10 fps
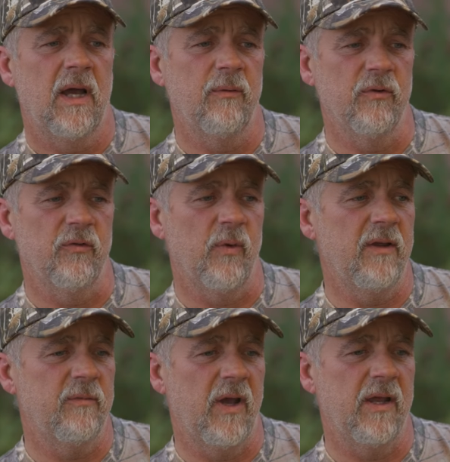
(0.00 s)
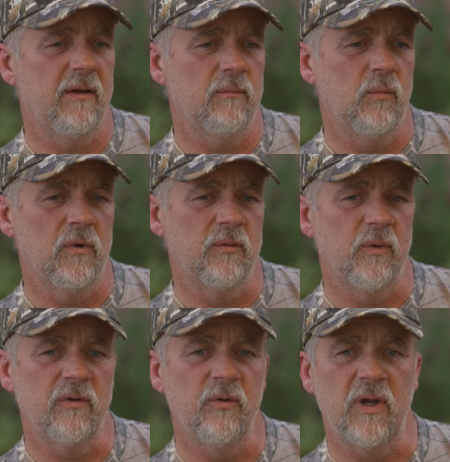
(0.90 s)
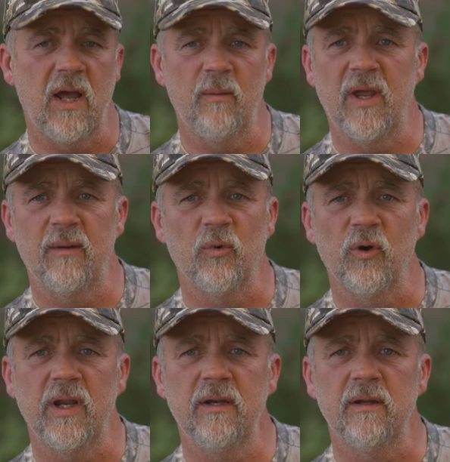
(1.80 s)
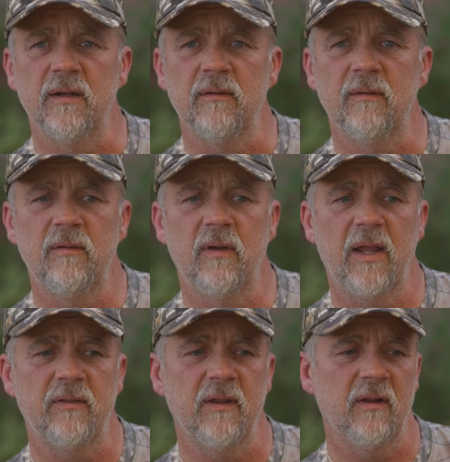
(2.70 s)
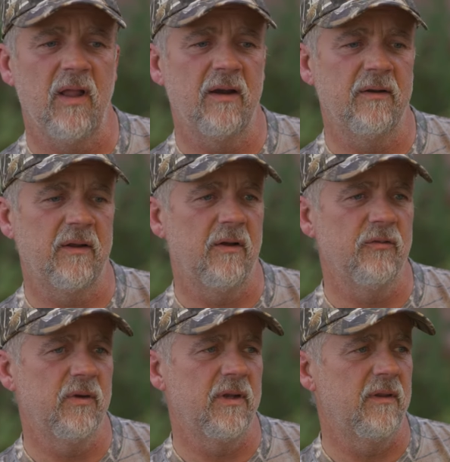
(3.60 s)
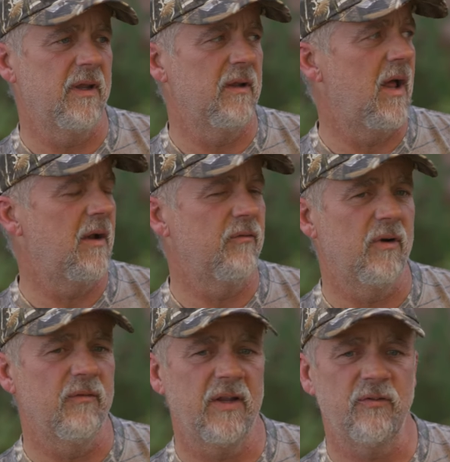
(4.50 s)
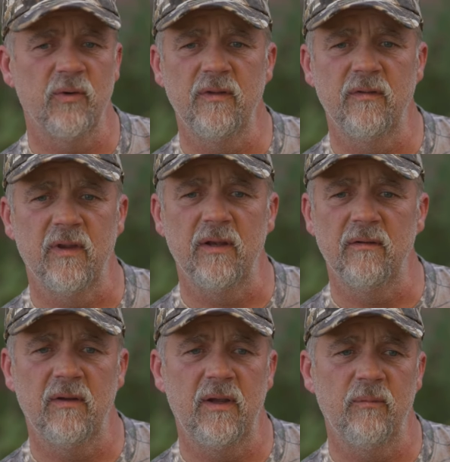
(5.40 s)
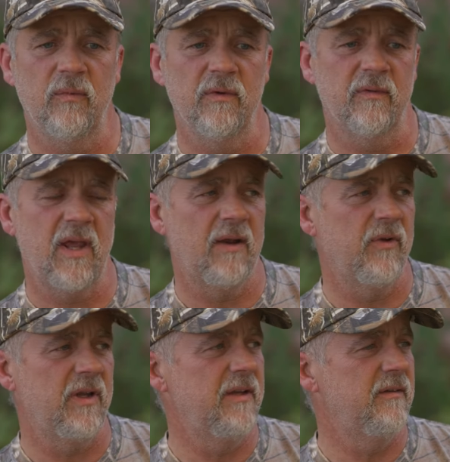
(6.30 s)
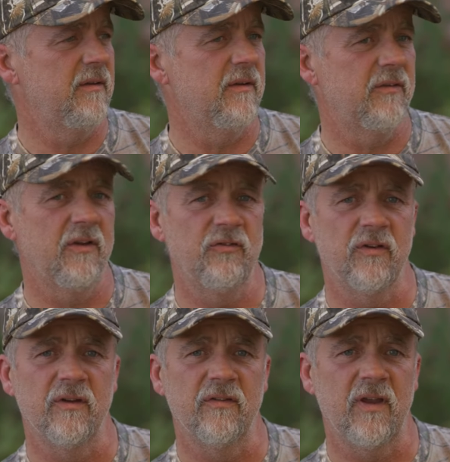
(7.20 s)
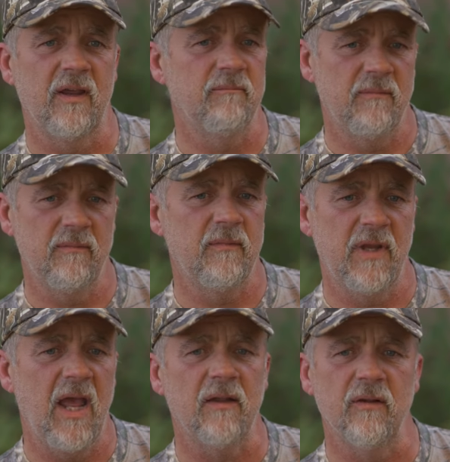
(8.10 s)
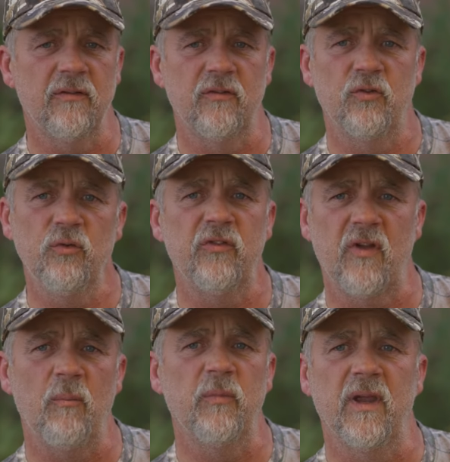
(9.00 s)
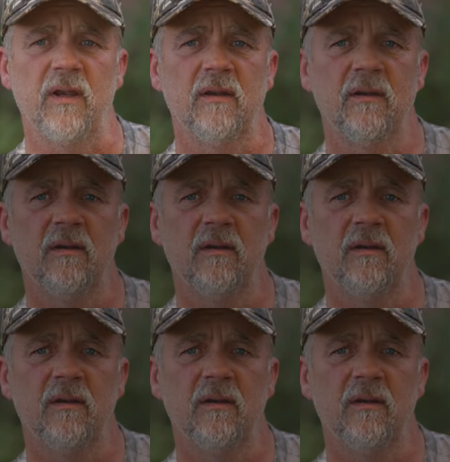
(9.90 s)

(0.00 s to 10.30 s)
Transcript: I was raised by a World War II combat Marine, and I think a lot of the country and think a lot of our veterans, and it was kind of an easy decision to say, yeah, let's do something.